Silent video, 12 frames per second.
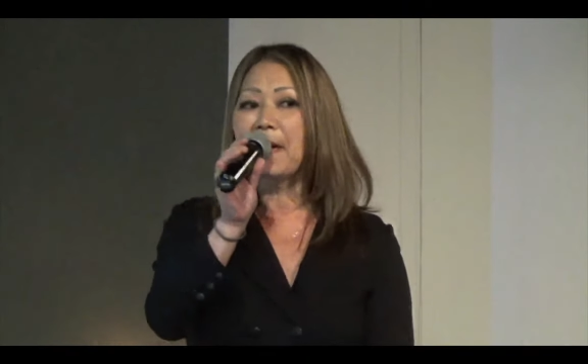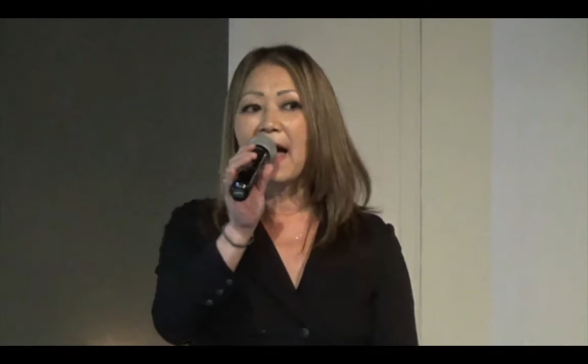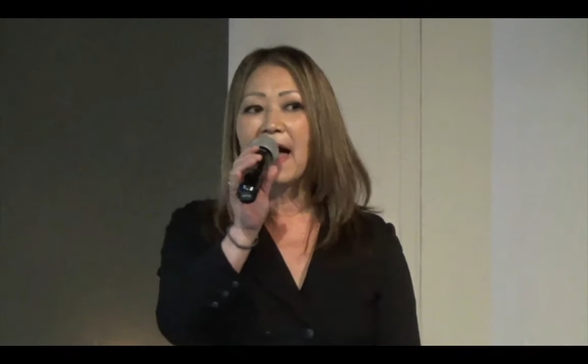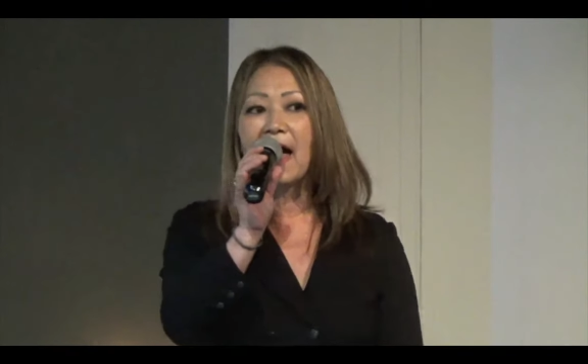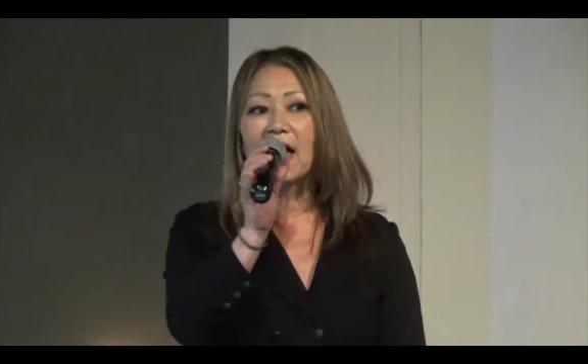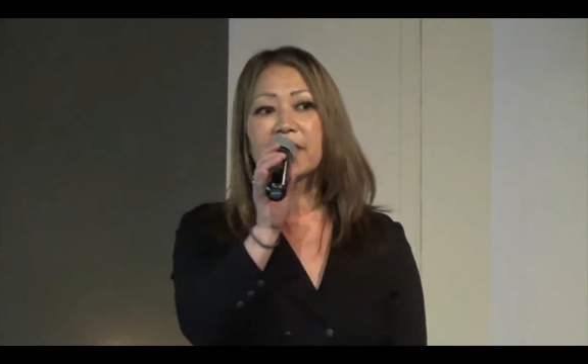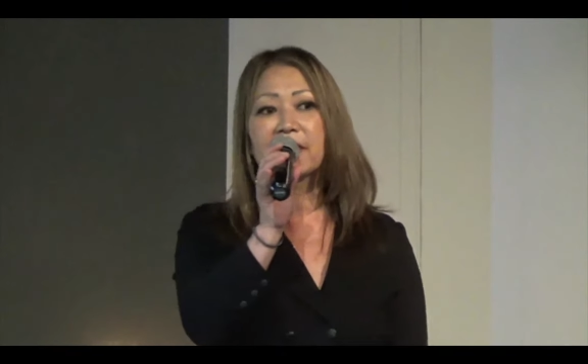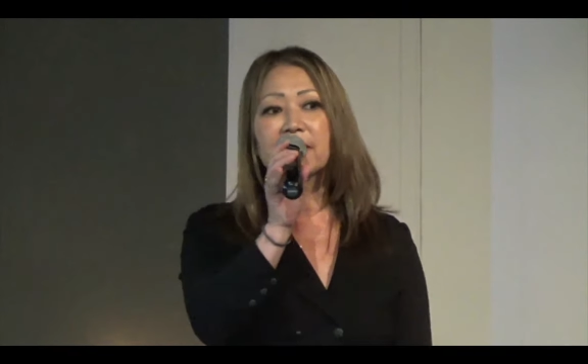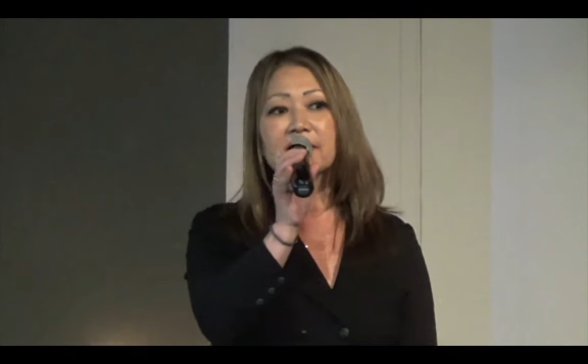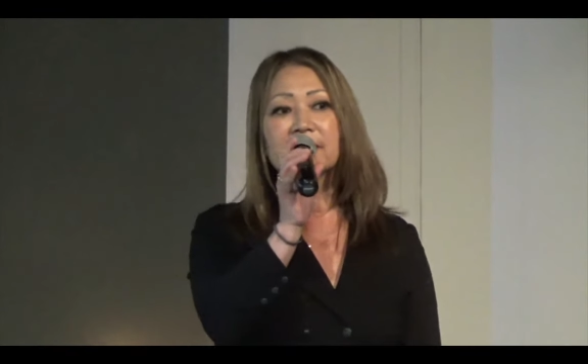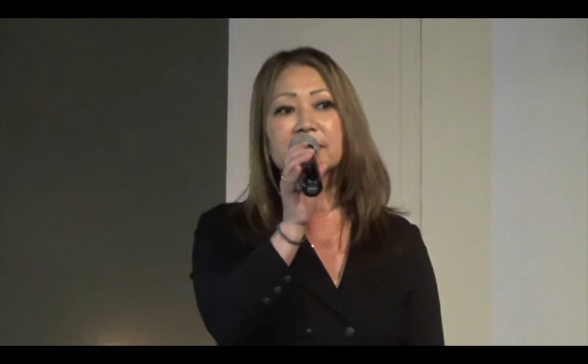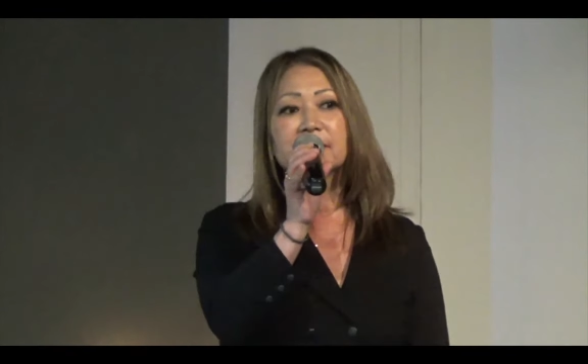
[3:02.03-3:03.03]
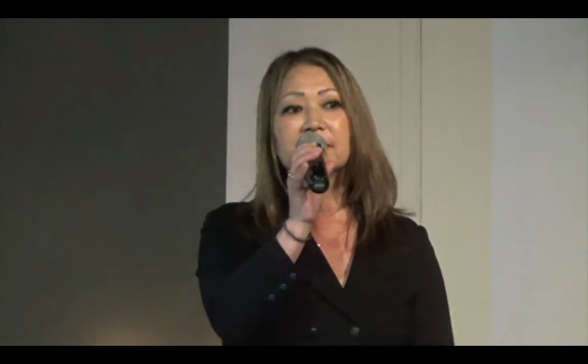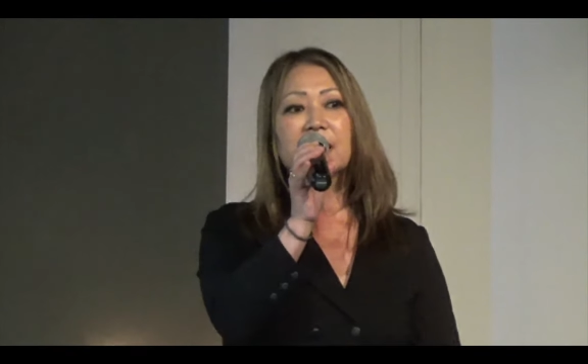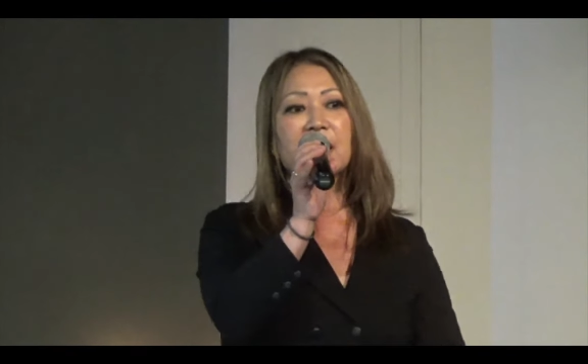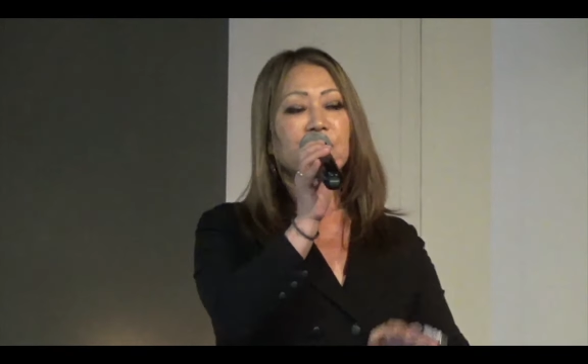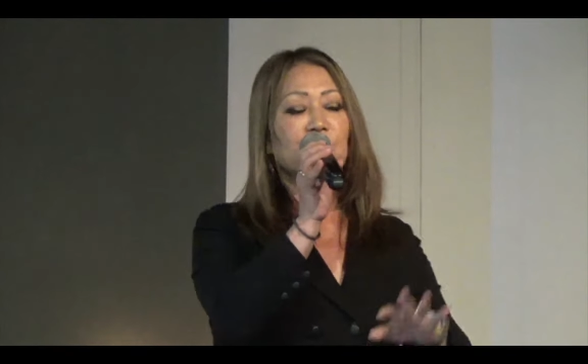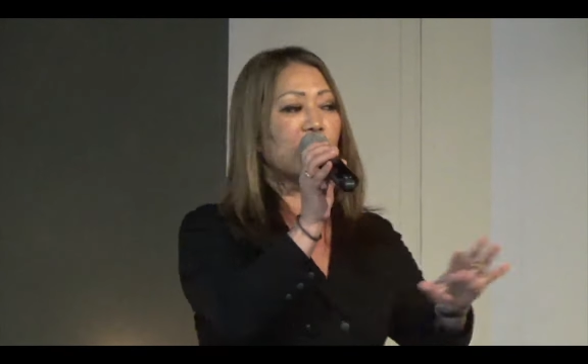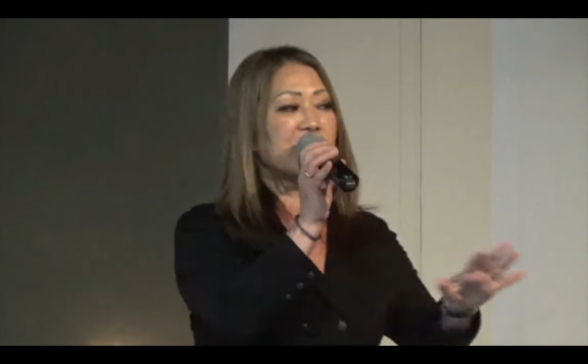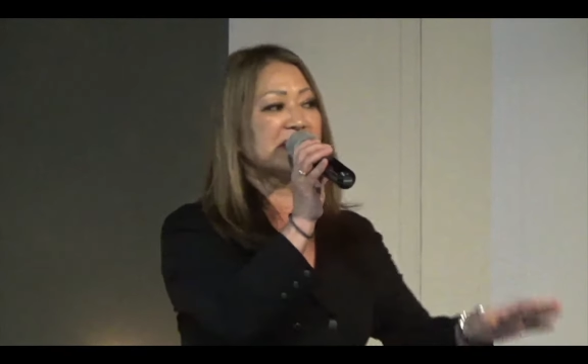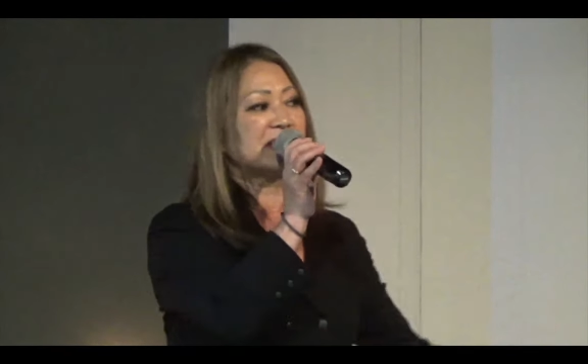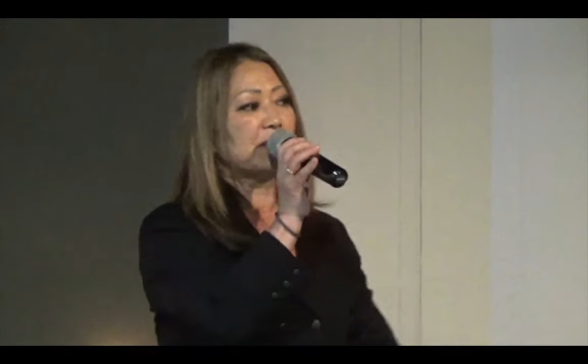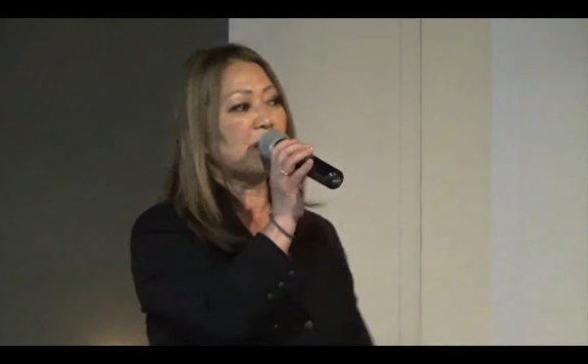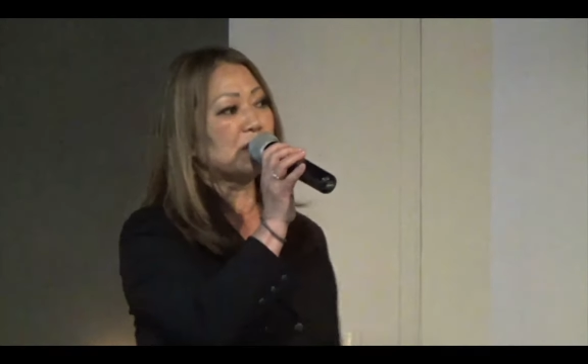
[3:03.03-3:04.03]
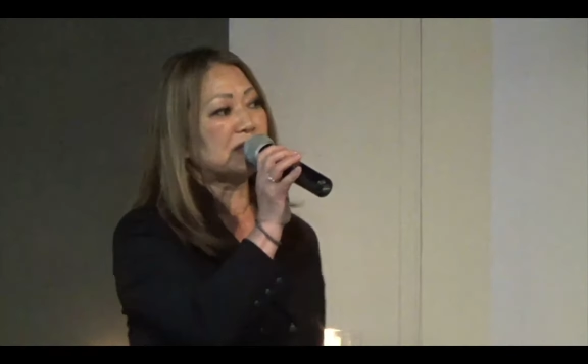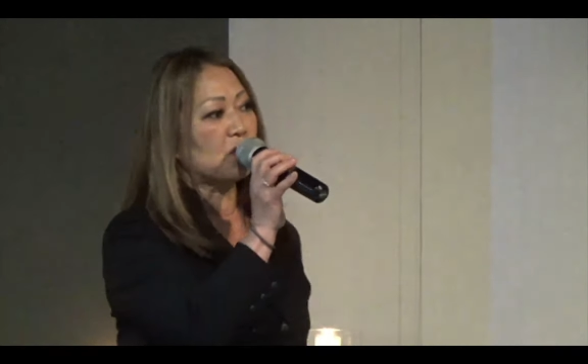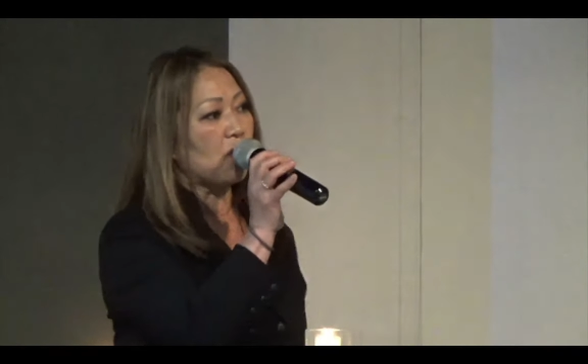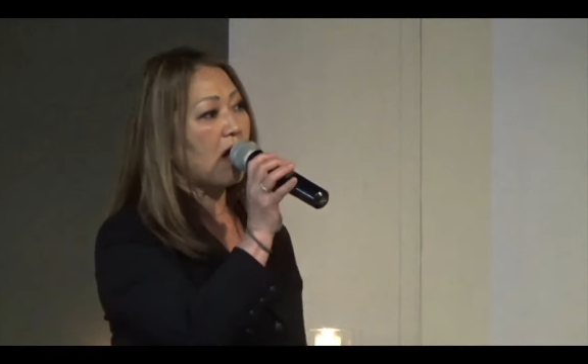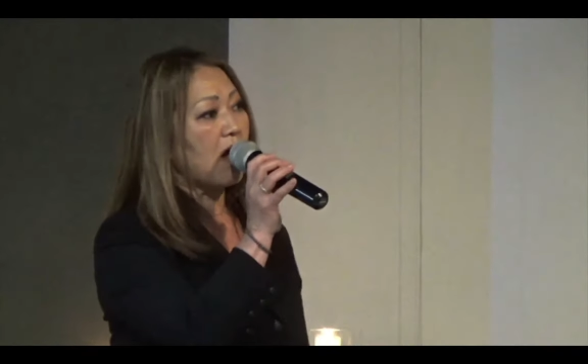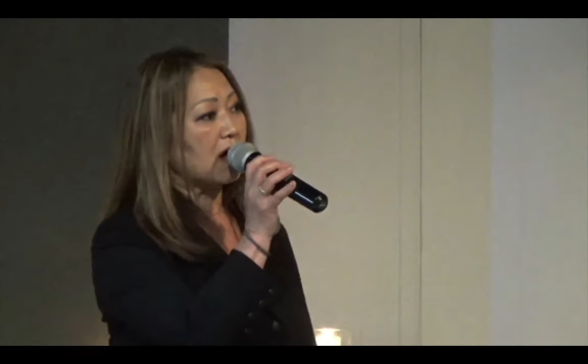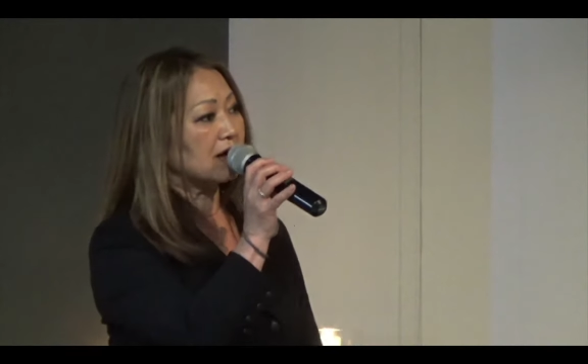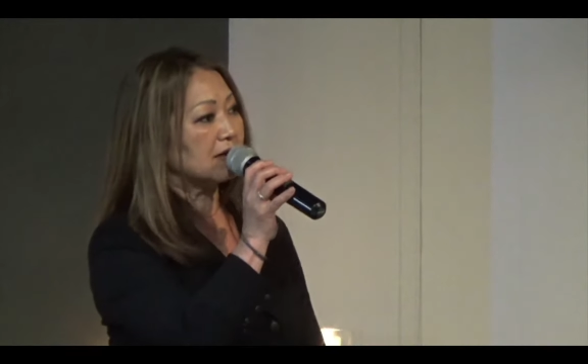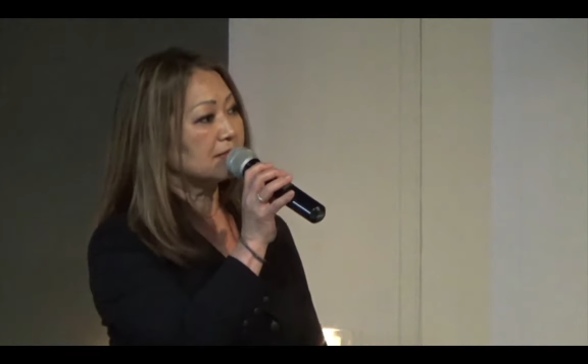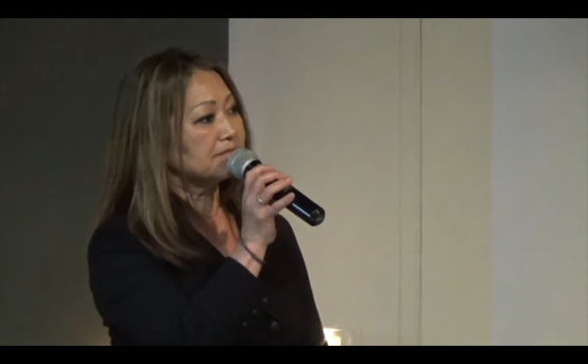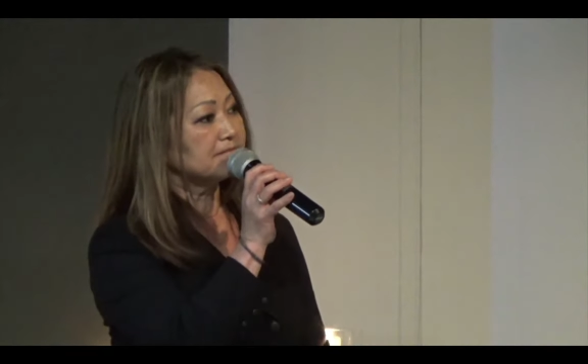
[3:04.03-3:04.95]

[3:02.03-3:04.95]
path everyone is supposed to walk.